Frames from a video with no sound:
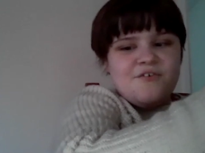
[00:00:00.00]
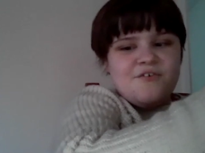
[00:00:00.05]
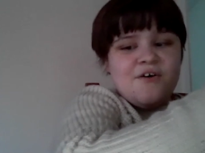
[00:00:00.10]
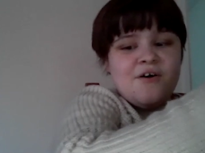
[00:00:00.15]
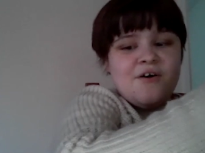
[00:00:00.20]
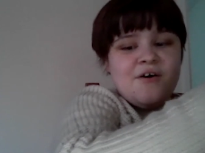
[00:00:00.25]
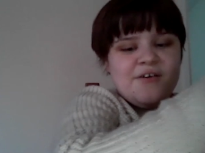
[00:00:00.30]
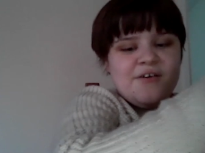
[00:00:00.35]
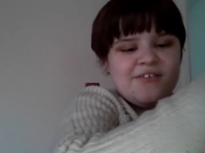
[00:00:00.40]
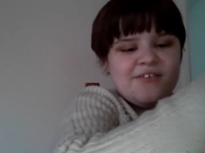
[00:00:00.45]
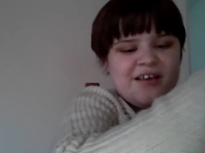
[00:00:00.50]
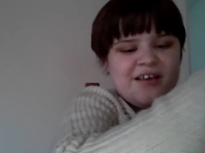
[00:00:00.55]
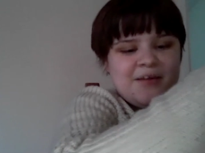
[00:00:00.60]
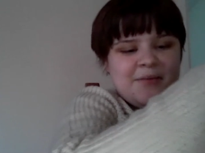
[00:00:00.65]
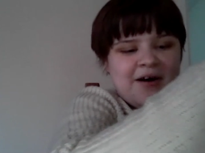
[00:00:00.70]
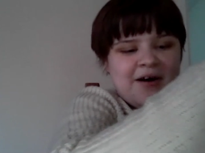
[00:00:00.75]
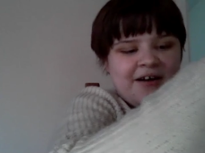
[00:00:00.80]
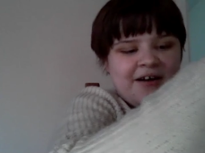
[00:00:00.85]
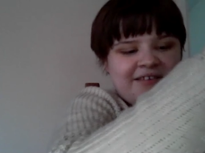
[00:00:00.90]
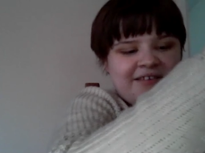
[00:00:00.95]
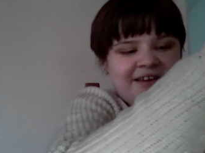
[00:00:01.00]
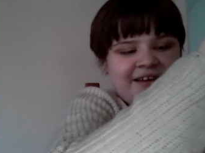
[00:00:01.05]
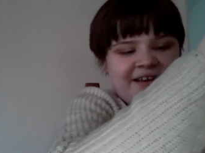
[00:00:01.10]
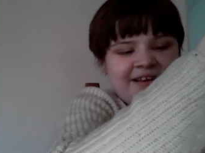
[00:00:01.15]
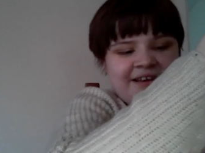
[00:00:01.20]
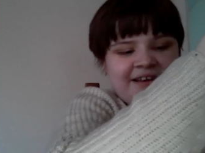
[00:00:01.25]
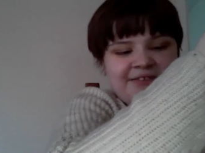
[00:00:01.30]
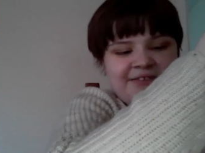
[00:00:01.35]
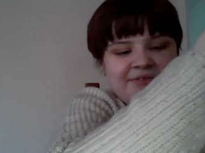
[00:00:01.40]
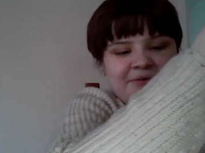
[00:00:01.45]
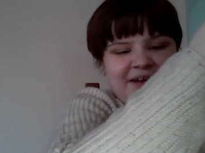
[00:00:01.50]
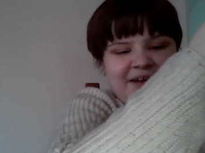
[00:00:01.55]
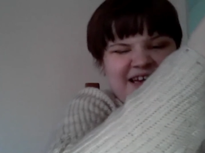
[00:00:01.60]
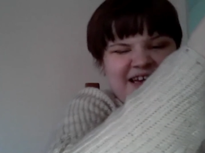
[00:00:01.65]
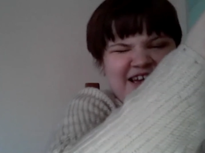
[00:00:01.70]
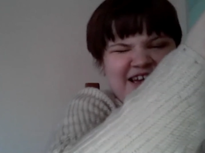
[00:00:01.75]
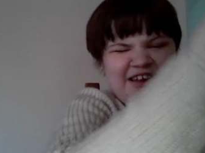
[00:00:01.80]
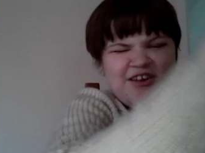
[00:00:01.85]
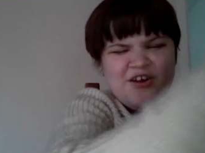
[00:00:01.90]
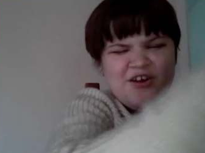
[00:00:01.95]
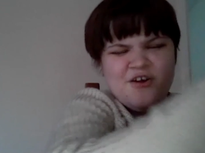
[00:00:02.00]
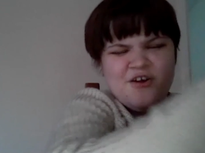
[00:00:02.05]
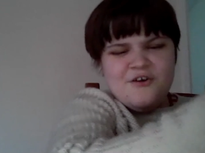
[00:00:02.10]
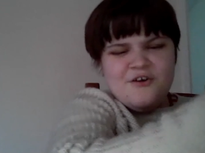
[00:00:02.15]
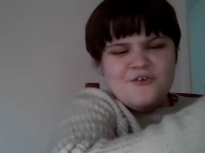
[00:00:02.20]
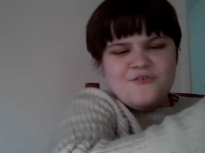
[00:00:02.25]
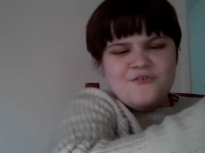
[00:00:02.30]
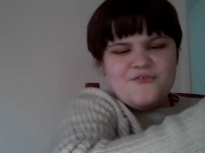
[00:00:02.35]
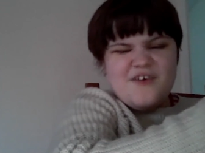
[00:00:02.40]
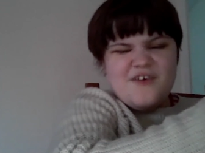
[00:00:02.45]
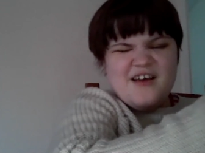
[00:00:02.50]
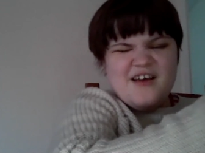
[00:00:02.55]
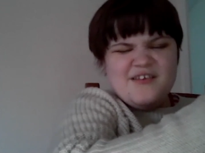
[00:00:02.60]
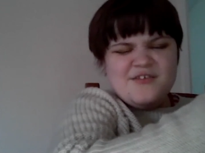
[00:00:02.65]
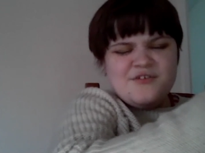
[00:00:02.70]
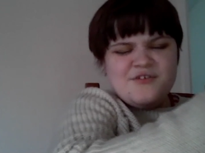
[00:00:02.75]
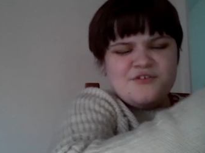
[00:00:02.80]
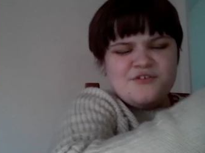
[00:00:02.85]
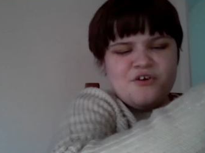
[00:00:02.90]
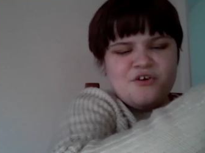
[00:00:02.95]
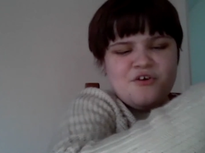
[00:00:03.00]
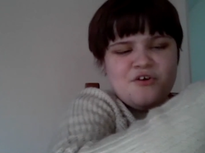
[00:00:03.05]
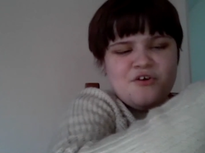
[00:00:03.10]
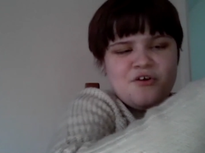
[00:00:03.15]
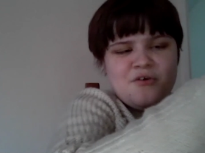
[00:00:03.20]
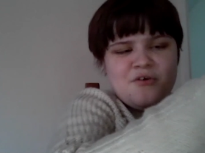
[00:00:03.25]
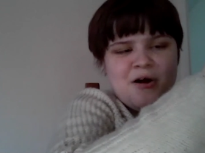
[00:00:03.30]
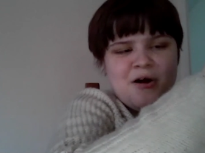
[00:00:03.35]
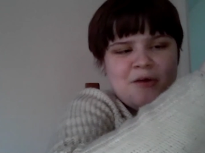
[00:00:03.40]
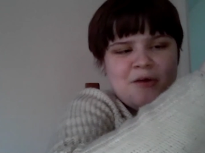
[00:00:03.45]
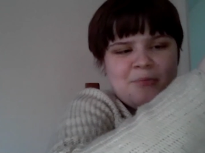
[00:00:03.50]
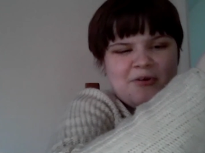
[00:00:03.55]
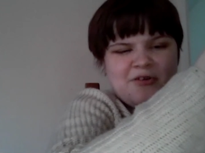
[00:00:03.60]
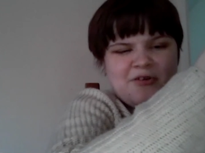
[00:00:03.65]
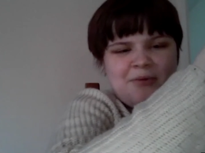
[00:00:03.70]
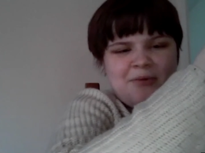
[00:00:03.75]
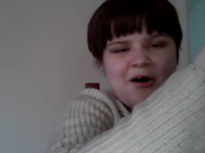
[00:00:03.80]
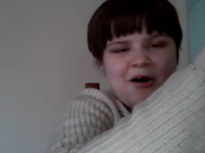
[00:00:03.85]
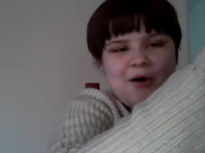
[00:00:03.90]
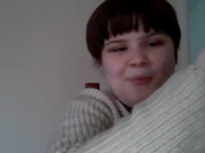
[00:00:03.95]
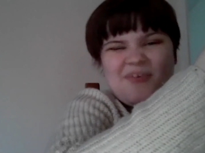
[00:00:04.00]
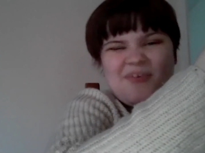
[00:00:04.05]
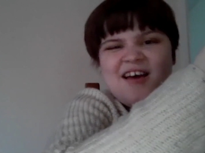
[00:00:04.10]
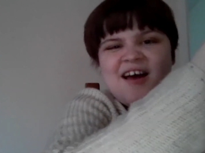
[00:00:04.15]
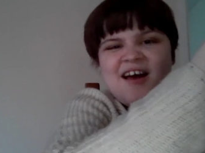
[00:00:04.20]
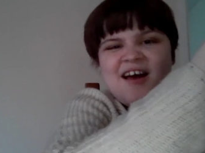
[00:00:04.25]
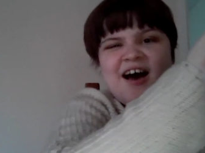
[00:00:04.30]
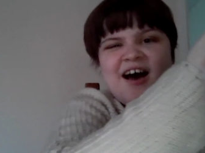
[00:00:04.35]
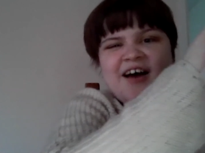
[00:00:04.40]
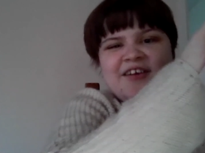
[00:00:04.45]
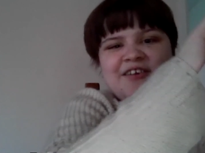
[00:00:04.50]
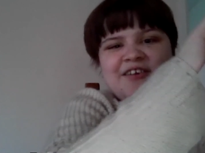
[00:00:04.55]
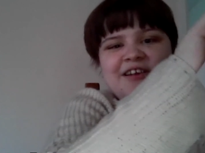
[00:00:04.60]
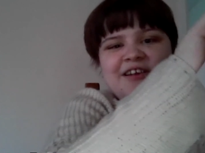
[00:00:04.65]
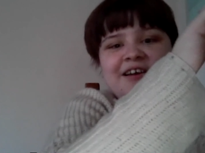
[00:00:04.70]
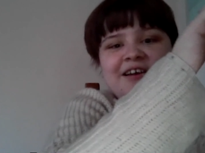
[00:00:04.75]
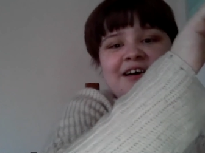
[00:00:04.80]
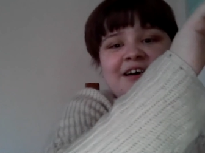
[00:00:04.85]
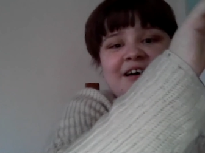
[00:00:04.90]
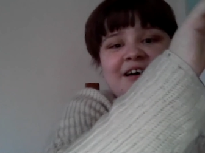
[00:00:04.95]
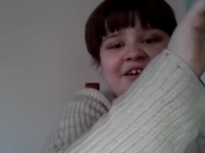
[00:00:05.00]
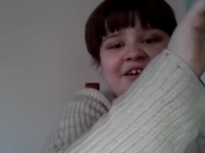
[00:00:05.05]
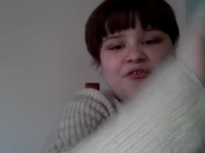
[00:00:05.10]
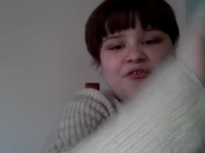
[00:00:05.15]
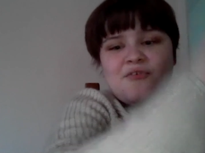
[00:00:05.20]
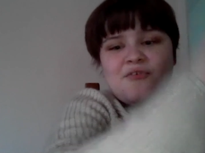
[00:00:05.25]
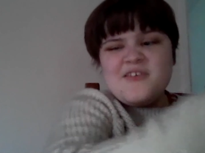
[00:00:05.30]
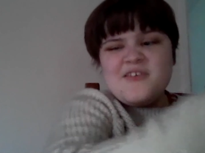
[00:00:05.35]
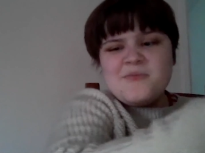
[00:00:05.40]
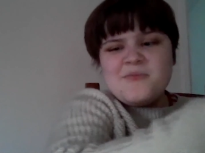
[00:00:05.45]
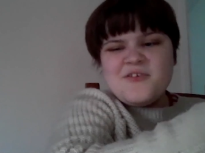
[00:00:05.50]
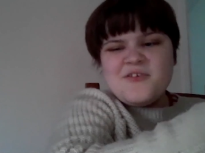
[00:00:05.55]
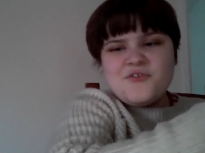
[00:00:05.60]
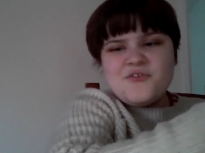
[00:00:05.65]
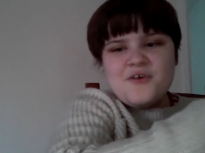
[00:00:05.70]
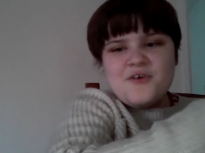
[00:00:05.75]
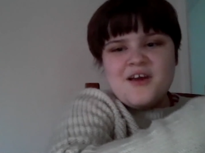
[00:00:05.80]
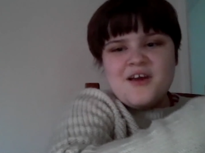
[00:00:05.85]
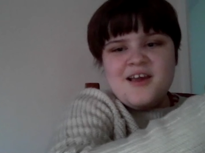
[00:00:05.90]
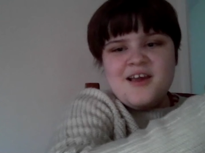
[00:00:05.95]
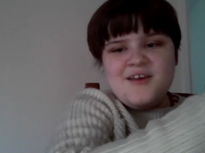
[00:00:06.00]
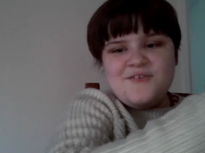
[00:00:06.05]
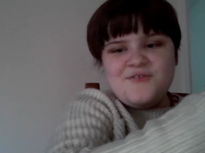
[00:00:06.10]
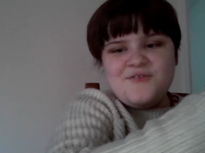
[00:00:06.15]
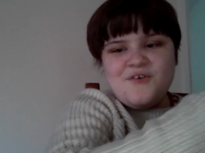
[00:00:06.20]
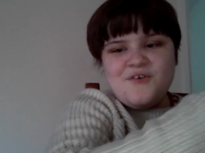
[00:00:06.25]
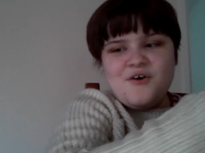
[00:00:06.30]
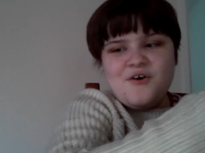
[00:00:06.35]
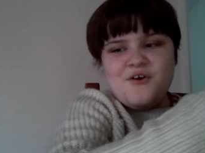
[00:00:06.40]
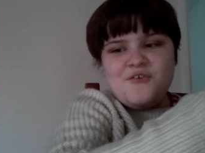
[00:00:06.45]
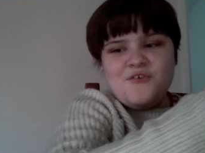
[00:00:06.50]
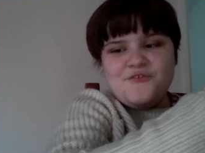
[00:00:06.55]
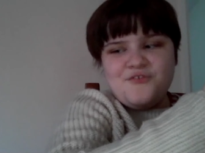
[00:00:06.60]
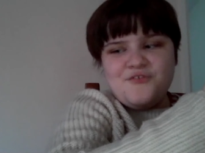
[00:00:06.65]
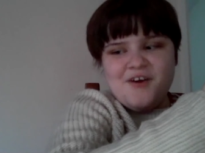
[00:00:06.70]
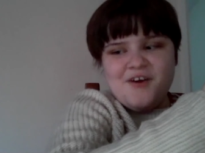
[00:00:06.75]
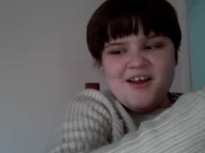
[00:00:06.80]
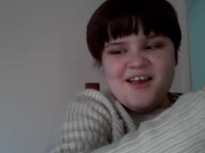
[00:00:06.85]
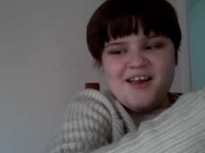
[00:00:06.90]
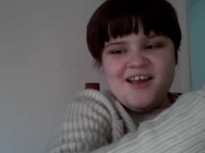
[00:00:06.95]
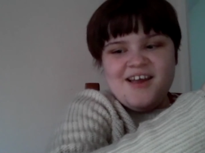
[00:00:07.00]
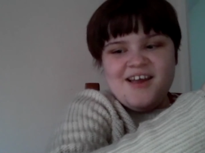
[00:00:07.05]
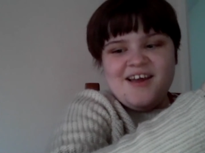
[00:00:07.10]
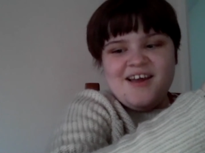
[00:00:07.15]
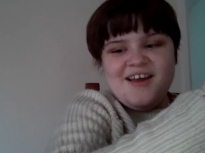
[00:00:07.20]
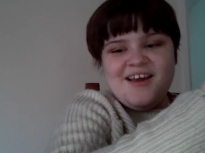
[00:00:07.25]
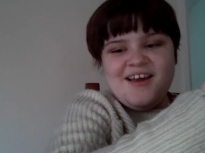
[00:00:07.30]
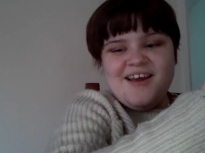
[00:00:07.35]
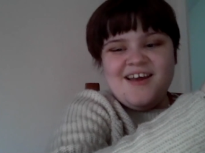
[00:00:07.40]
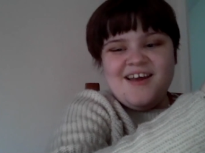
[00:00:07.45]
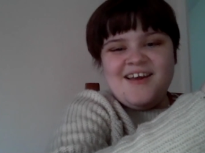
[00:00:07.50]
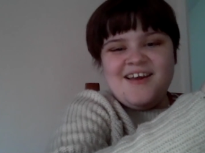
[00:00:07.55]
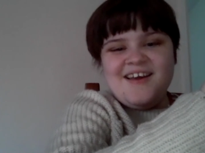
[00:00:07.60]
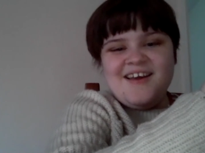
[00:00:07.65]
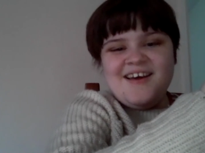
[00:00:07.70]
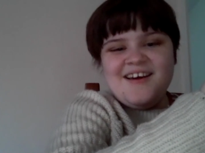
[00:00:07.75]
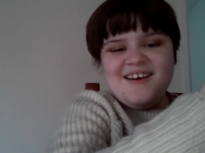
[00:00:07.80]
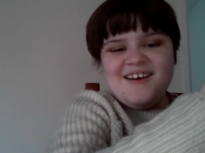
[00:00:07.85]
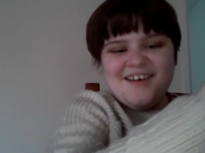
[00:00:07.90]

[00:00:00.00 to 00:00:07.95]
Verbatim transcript: For Cinematic is three new friends, two open pubs, and a large Christmas tree for free.